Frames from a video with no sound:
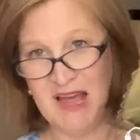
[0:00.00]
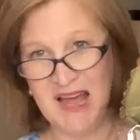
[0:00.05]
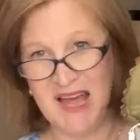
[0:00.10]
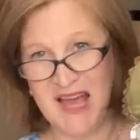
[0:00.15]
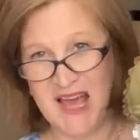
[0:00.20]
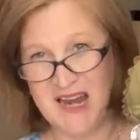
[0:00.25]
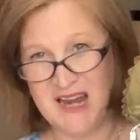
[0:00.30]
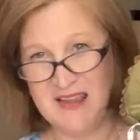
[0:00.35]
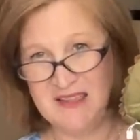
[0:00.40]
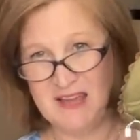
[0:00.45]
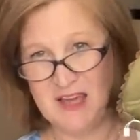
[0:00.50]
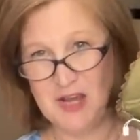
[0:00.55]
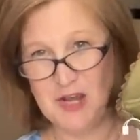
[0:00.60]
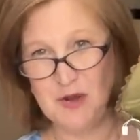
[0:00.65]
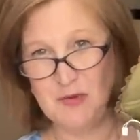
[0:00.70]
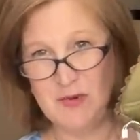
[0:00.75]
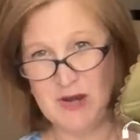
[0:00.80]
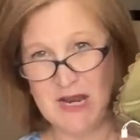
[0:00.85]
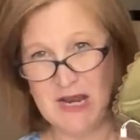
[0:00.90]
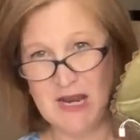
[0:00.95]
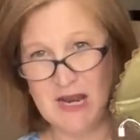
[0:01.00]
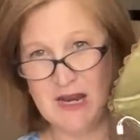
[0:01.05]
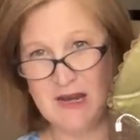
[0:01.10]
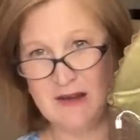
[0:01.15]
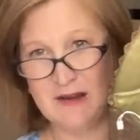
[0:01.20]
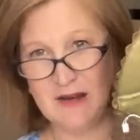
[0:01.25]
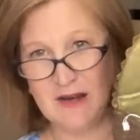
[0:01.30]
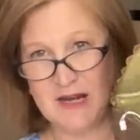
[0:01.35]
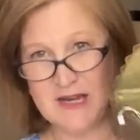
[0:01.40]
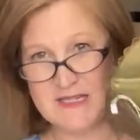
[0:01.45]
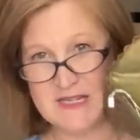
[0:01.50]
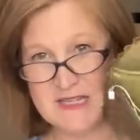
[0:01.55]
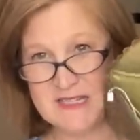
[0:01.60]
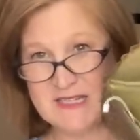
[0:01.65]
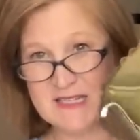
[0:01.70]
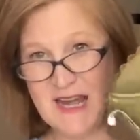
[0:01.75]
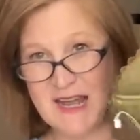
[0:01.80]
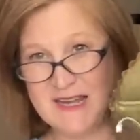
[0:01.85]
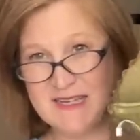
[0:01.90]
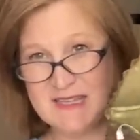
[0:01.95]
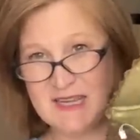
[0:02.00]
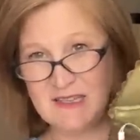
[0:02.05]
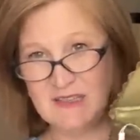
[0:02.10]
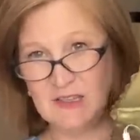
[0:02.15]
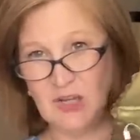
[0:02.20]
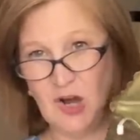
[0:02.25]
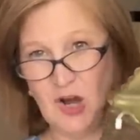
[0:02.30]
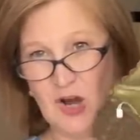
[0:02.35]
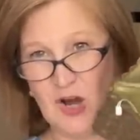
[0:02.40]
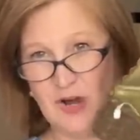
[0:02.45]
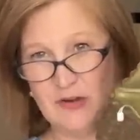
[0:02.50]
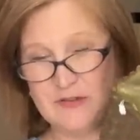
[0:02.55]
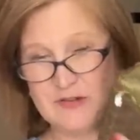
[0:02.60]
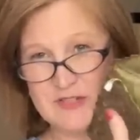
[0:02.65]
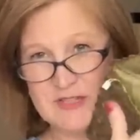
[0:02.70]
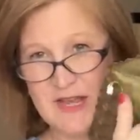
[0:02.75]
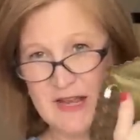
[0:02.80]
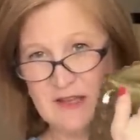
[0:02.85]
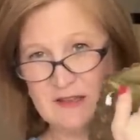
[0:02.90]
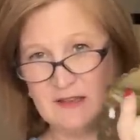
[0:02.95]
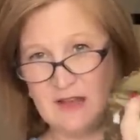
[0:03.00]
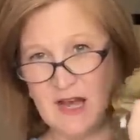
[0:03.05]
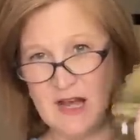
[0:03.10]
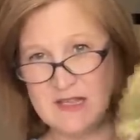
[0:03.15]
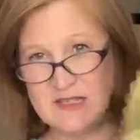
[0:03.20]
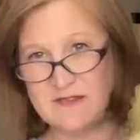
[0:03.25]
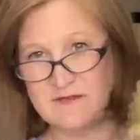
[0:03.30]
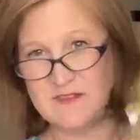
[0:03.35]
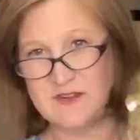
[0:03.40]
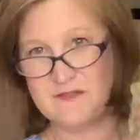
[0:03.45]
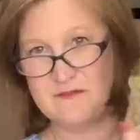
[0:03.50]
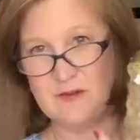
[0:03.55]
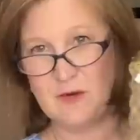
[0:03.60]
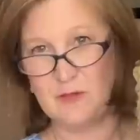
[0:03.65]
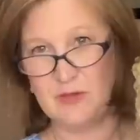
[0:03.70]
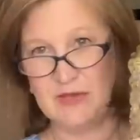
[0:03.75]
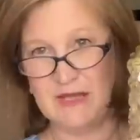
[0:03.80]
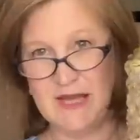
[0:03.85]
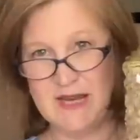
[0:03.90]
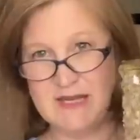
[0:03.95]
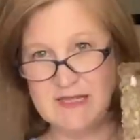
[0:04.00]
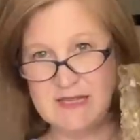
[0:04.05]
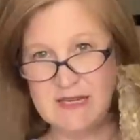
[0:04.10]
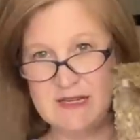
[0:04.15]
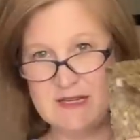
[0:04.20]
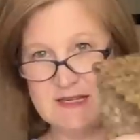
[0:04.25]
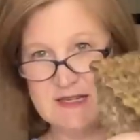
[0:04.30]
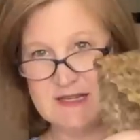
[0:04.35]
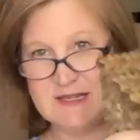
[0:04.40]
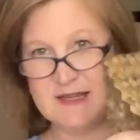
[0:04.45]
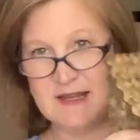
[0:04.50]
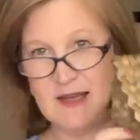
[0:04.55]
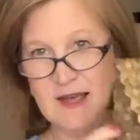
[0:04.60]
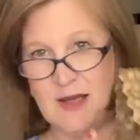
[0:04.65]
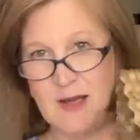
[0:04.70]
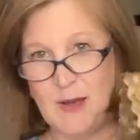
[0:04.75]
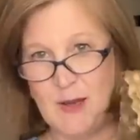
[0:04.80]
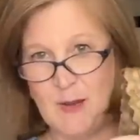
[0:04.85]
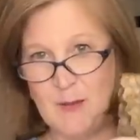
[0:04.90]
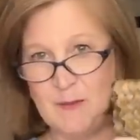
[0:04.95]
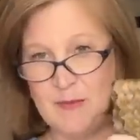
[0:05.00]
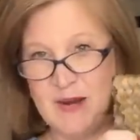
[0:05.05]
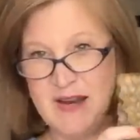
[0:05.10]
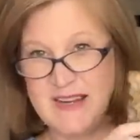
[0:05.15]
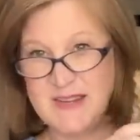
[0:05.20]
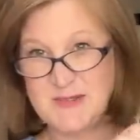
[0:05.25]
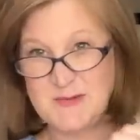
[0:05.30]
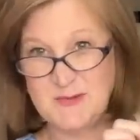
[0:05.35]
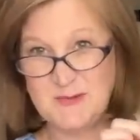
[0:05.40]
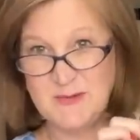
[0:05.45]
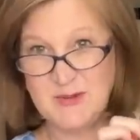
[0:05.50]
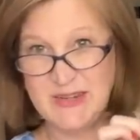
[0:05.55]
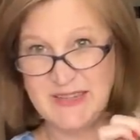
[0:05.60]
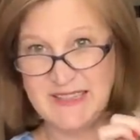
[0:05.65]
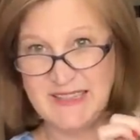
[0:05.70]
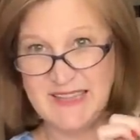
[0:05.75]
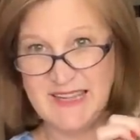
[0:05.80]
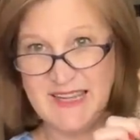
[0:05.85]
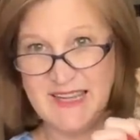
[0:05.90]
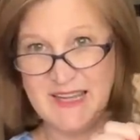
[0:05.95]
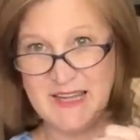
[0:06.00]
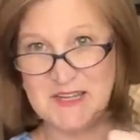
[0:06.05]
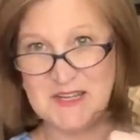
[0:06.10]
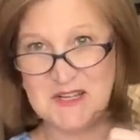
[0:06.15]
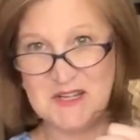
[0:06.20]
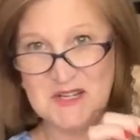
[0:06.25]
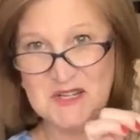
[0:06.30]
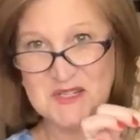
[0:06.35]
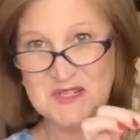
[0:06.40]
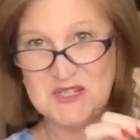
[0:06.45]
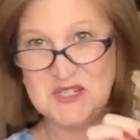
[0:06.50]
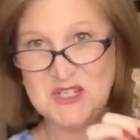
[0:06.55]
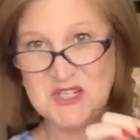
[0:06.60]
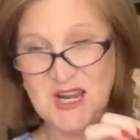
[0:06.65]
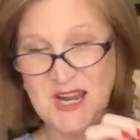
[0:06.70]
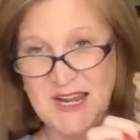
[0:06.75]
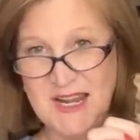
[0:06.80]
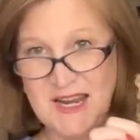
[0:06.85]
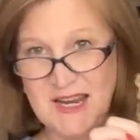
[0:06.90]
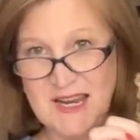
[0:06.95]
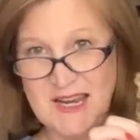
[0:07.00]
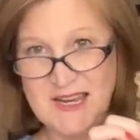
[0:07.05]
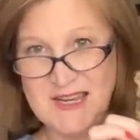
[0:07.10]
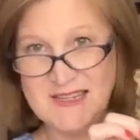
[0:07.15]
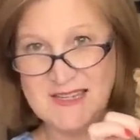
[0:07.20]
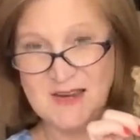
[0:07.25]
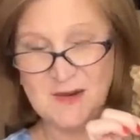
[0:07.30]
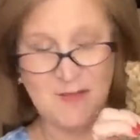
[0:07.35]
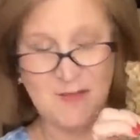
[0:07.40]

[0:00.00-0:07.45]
anything you need because it's nice and long. There's like lots of different places, but it's really chic and easy to